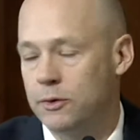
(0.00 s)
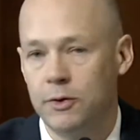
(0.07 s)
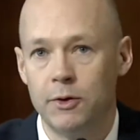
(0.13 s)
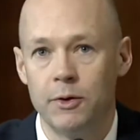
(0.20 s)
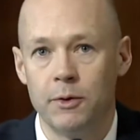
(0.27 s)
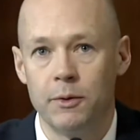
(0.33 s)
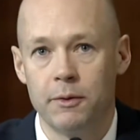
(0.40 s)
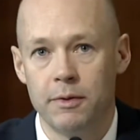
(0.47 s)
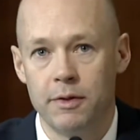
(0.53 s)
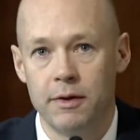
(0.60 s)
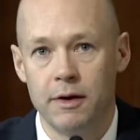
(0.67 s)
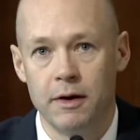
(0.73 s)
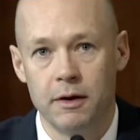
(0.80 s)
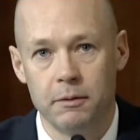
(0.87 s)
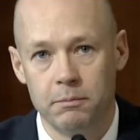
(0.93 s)
to
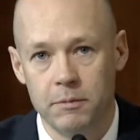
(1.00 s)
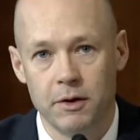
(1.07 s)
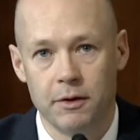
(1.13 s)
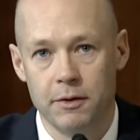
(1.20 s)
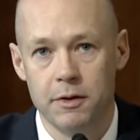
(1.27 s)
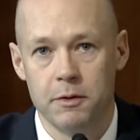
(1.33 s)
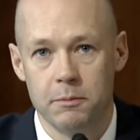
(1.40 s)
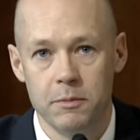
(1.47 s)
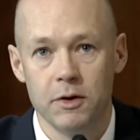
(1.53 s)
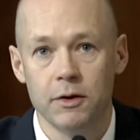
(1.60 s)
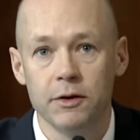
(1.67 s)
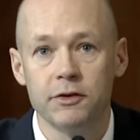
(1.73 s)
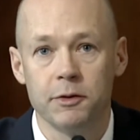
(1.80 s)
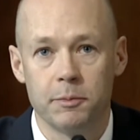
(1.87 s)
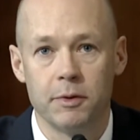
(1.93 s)
the
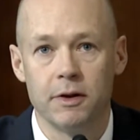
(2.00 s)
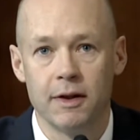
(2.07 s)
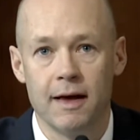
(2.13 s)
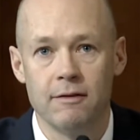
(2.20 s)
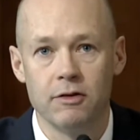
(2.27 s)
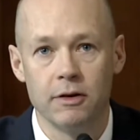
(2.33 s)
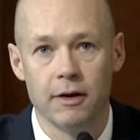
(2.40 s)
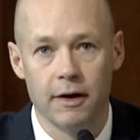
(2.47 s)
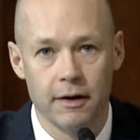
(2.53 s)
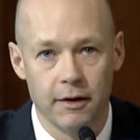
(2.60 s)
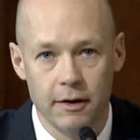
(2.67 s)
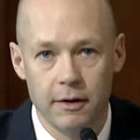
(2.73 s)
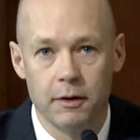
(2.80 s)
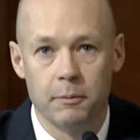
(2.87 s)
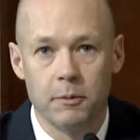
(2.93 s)
municipal level
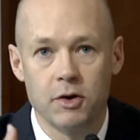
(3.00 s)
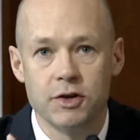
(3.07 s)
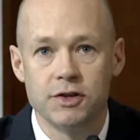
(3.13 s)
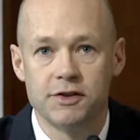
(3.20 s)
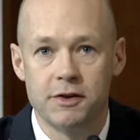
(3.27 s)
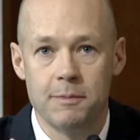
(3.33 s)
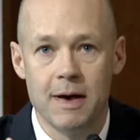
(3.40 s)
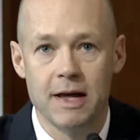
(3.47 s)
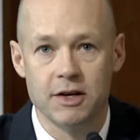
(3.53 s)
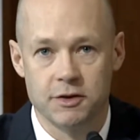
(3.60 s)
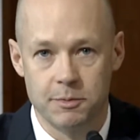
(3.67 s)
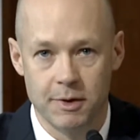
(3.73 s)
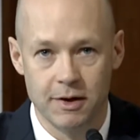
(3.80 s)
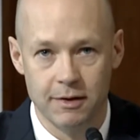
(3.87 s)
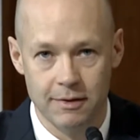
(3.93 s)
on emergency
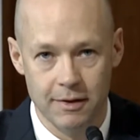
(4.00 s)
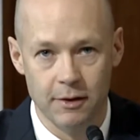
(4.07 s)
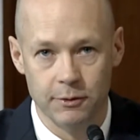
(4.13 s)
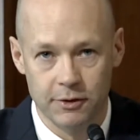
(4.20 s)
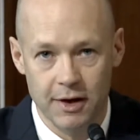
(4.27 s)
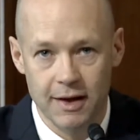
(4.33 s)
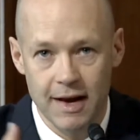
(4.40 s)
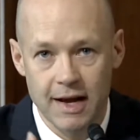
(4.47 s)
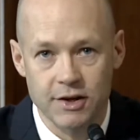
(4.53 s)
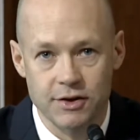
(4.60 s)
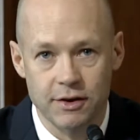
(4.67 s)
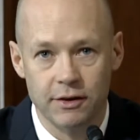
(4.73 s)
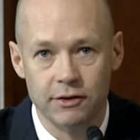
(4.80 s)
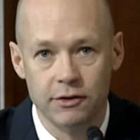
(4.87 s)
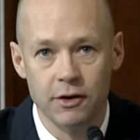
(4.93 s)
management. Those
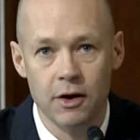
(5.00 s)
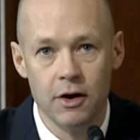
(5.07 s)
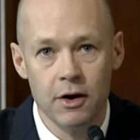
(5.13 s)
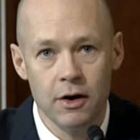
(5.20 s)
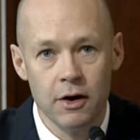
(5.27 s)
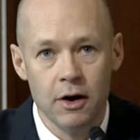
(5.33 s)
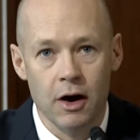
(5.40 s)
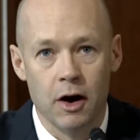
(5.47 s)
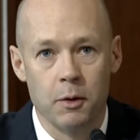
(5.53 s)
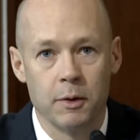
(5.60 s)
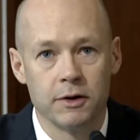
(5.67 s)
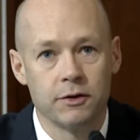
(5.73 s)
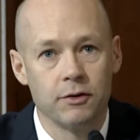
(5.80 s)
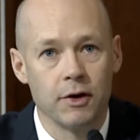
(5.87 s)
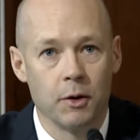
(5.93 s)
connections are
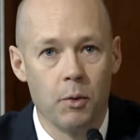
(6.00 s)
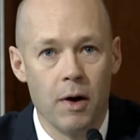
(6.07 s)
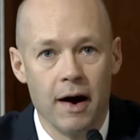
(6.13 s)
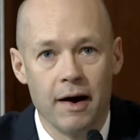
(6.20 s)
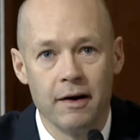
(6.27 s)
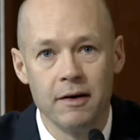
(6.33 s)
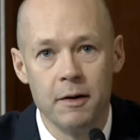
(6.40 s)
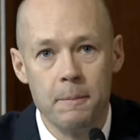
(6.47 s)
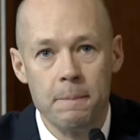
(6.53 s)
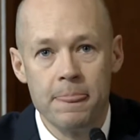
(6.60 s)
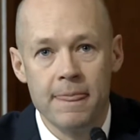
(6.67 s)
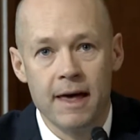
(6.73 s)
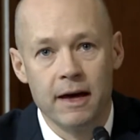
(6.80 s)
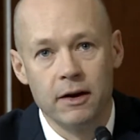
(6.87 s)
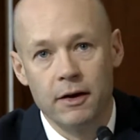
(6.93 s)
what's required.
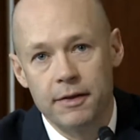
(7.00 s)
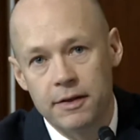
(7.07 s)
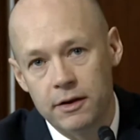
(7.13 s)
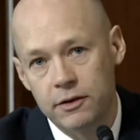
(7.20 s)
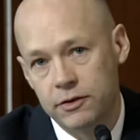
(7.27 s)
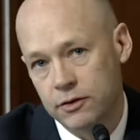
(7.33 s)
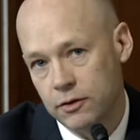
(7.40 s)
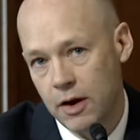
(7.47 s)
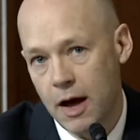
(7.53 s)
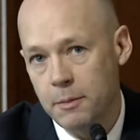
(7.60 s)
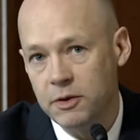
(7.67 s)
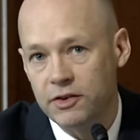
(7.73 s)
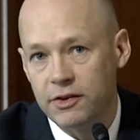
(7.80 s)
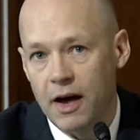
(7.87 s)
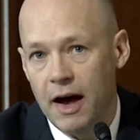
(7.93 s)
And on the
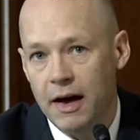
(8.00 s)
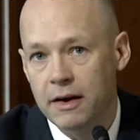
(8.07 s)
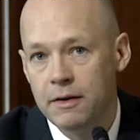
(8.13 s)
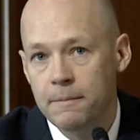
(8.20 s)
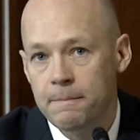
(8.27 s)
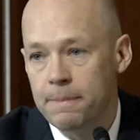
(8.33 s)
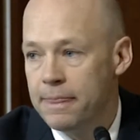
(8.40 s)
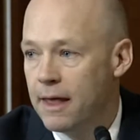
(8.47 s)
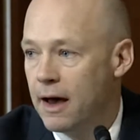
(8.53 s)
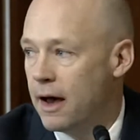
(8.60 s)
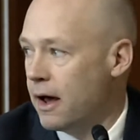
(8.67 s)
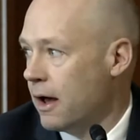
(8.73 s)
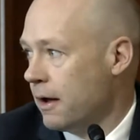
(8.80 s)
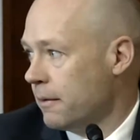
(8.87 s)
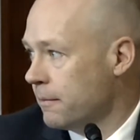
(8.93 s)
tsunami side,
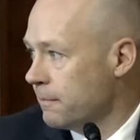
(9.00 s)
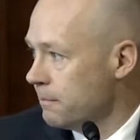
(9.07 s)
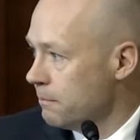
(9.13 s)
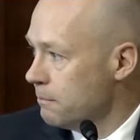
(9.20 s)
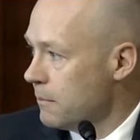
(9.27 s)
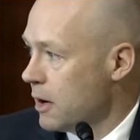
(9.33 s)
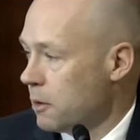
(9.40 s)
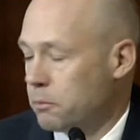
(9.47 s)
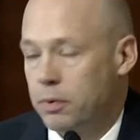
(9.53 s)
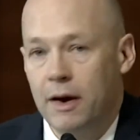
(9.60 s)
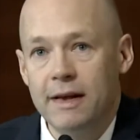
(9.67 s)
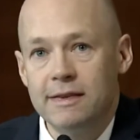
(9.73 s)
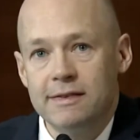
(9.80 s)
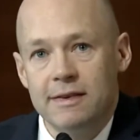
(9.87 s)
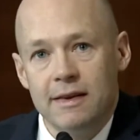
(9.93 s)
Mayor
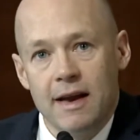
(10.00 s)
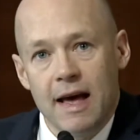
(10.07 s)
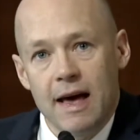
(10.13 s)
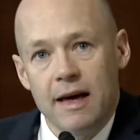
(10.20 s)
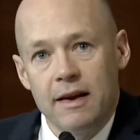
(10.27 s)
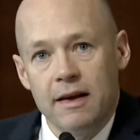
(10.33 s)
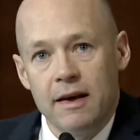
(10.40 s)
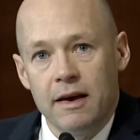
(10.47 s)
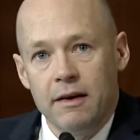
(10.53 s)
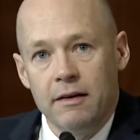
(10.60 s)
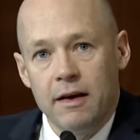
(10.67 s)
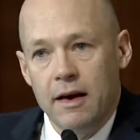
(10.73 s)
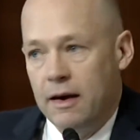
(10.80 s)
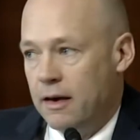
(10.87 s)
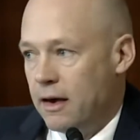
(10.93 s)
Branson had
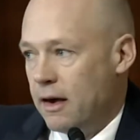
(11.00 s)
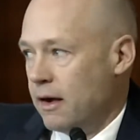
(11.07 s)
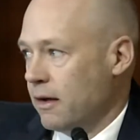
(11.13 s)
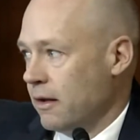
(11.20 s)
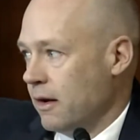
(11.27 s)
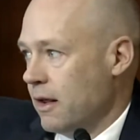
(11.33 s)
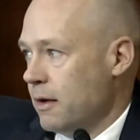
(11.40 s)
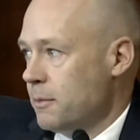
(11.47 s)
a